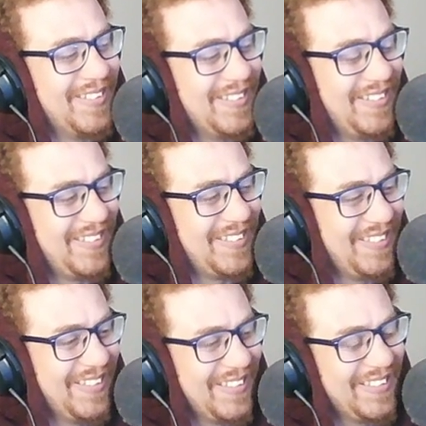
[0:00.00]

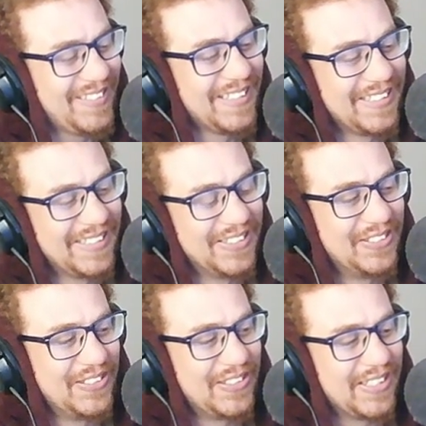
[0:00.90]

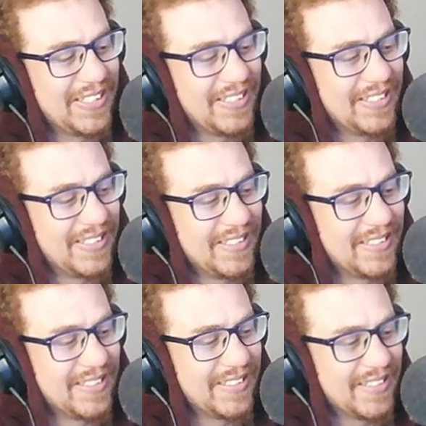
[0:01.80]

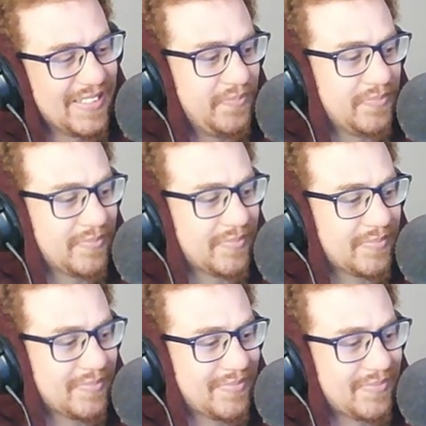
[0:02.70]

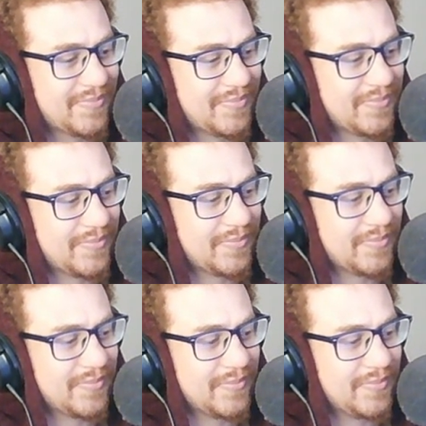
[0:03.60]

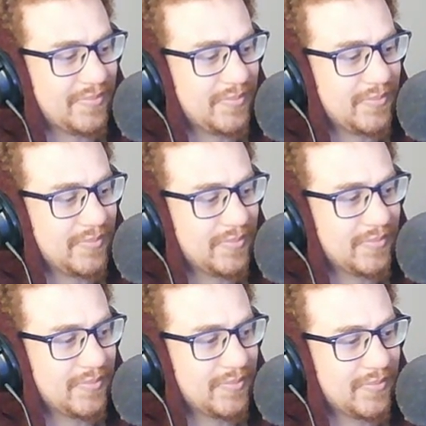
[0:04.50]

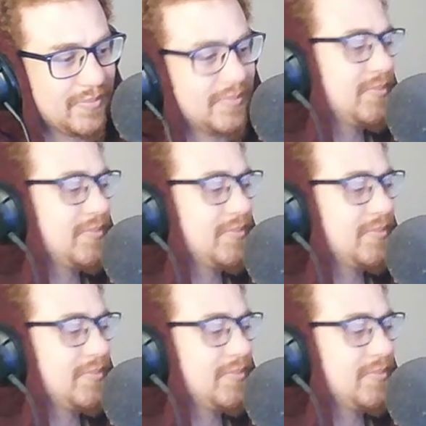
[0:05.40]
Nothing is said.